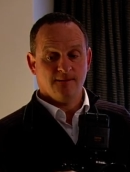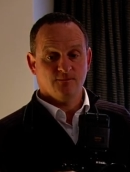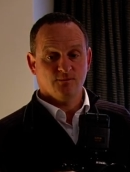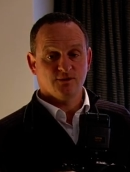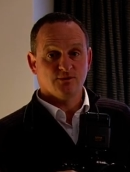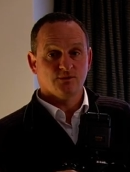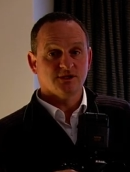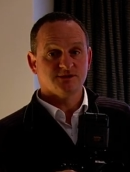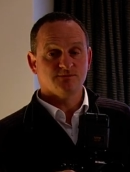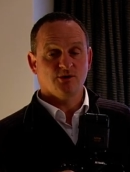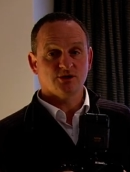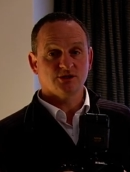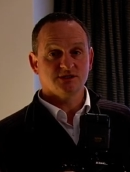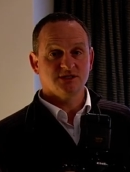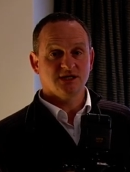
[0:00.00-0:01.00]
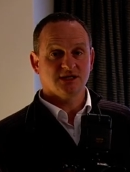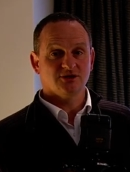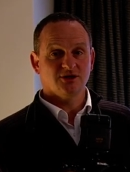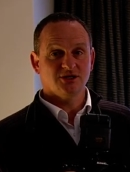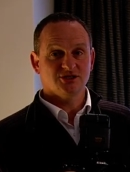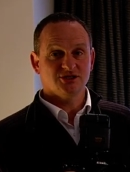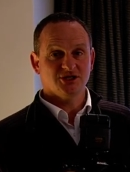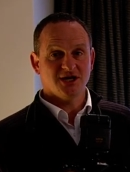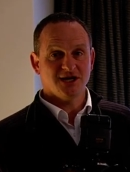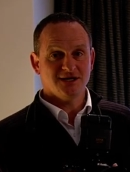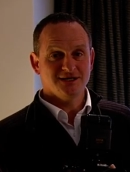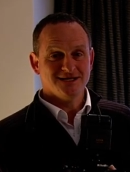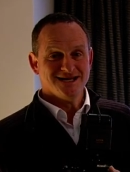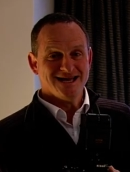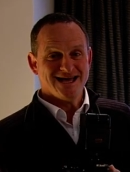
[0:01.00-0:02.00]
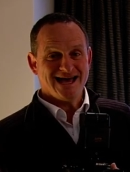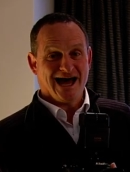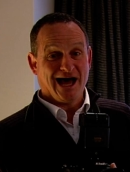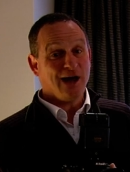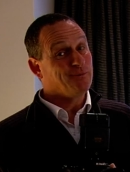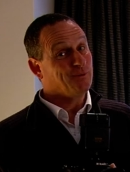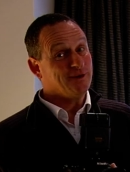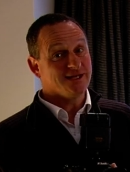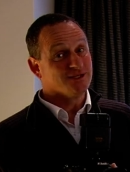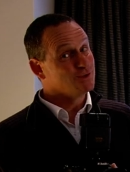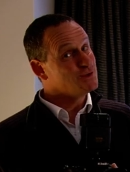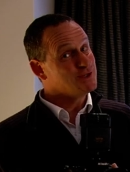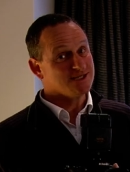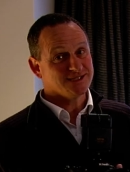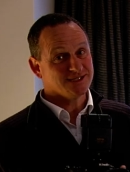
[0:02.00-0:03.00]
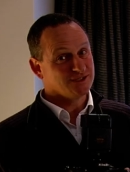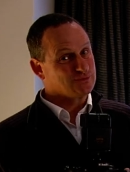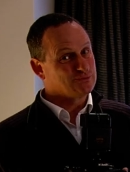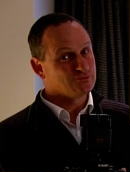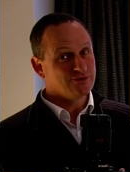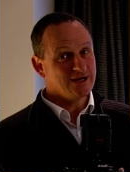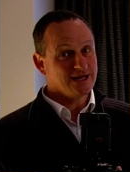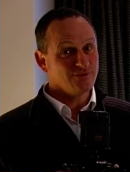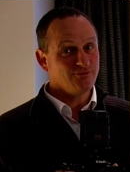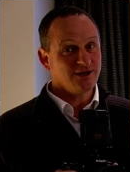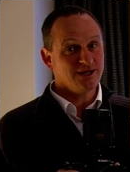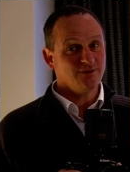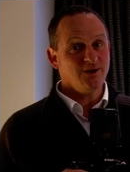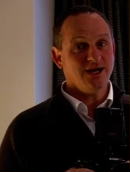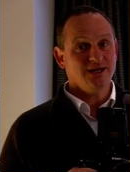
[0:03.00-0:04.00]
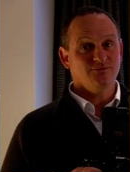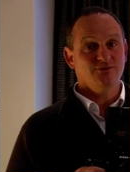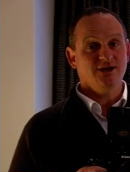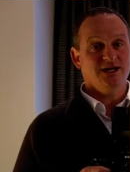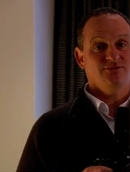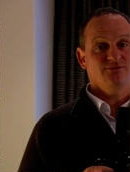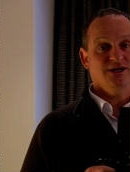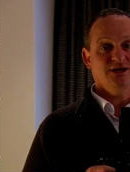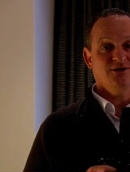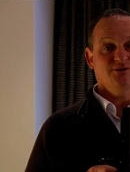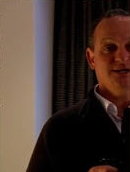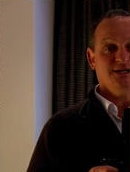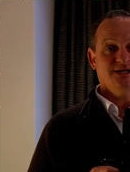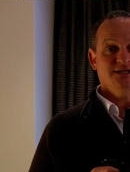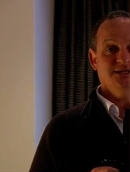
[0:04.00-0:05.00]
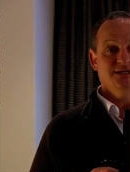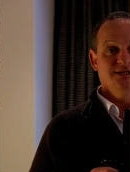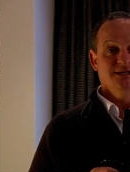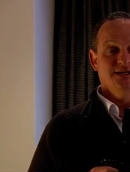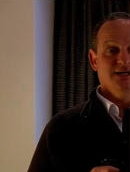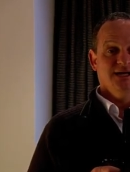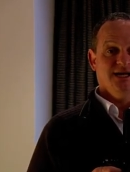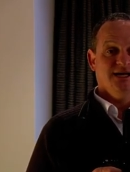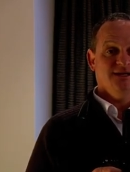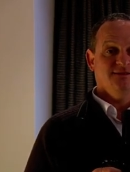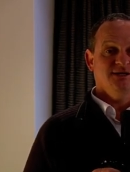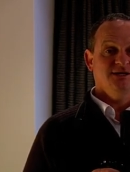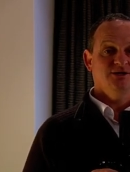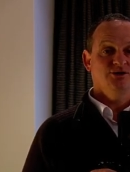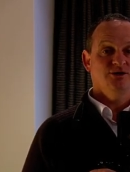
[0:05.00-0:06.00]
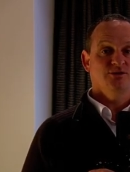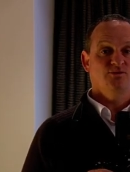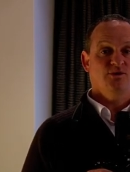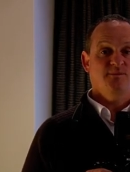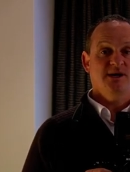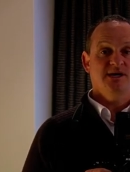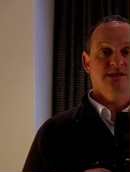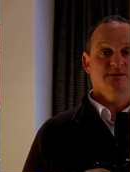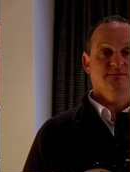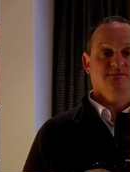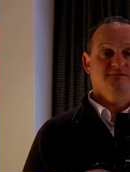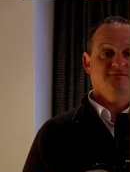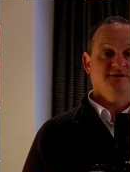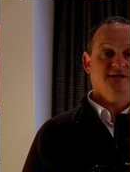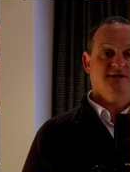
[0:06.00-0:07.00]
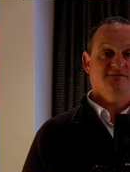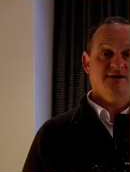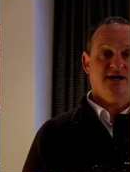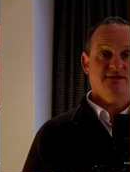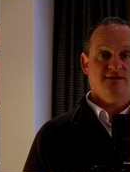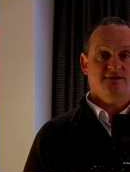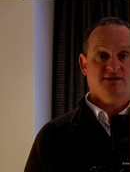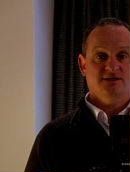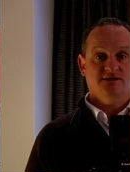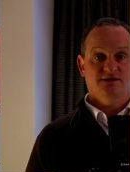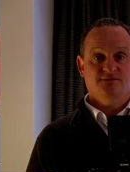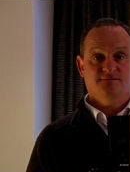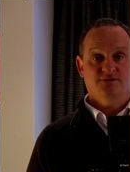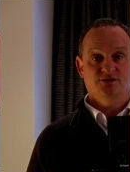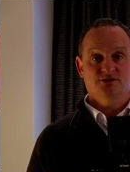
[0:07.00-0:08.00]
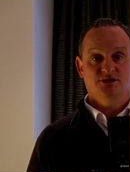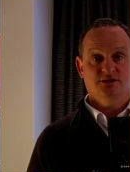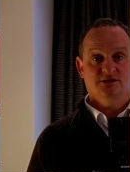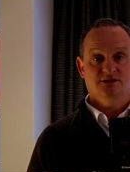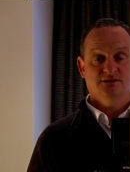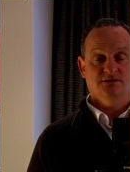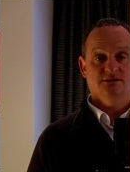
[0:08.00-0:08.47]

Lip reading: With all this modern technology now, we can do these things really, really well and really, really quickly. And then you can repeat them for other things in the future.